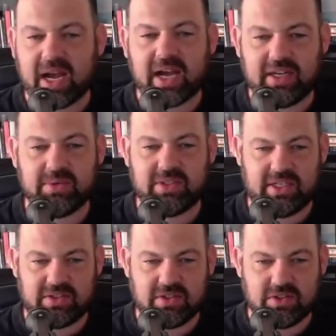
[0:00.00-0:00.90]
because
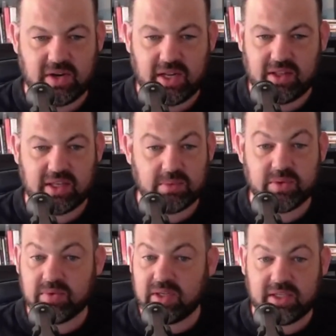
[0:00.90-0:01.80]
marketing was such a
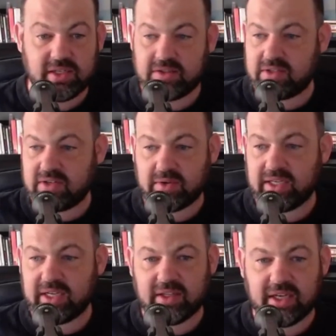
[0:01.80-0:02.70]
strength and we really
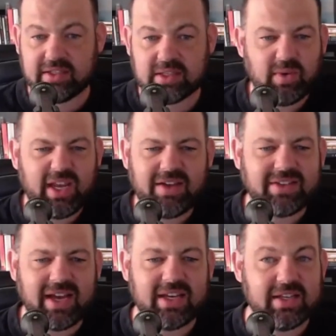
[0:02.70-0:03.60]
didn't struggle to get
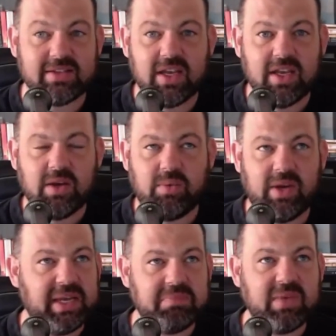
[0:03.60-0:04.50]
leads, like we have
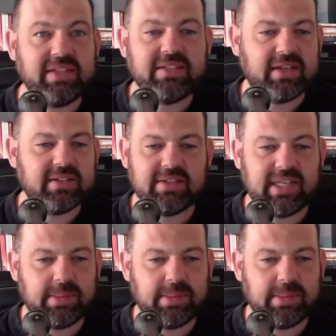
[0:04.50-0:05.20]
days, a